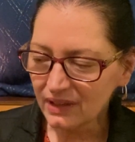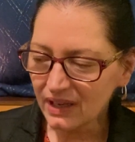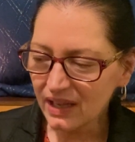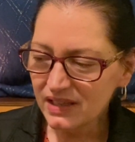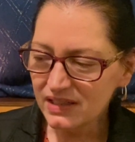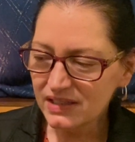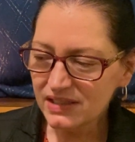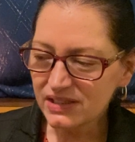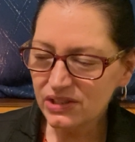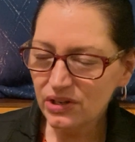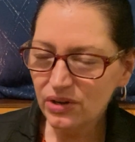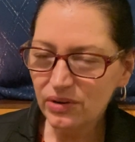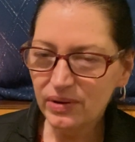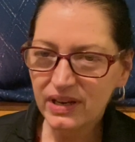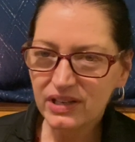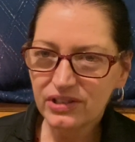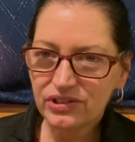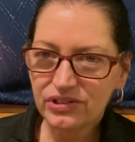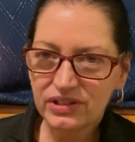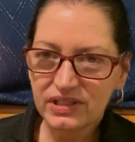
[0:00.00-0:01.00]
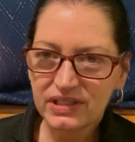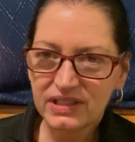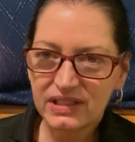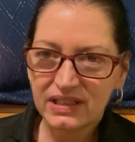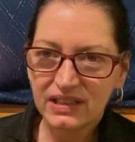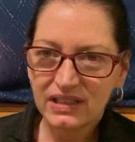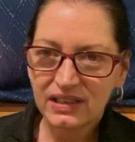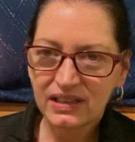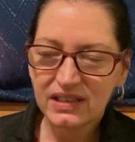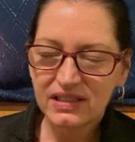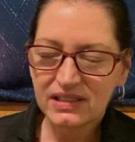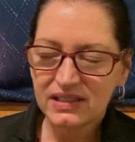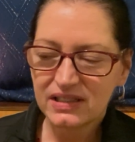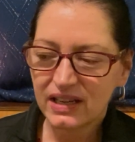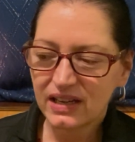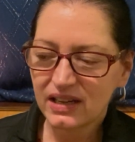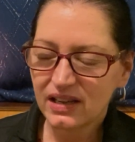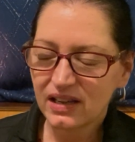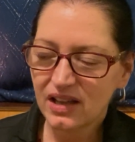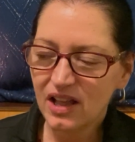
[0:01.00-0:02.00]
that's so interesting, because
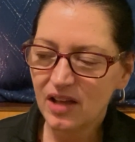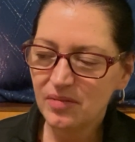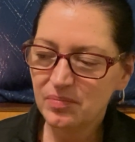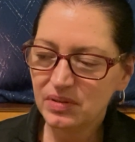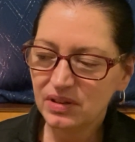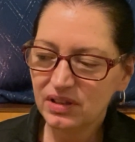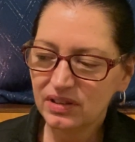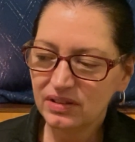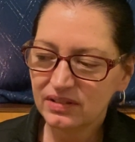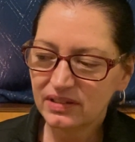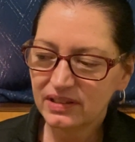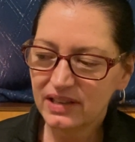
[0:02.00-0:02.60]
like a couple